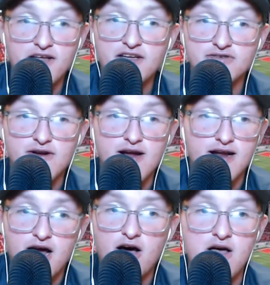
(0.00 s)
this right
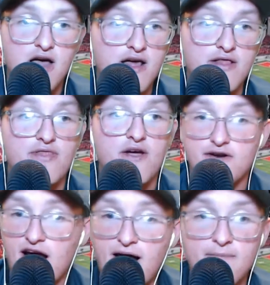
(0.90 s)
now. They're
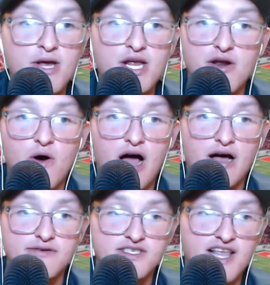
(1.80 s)
not beating Ohio
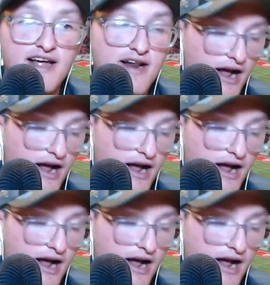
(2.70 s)
State, I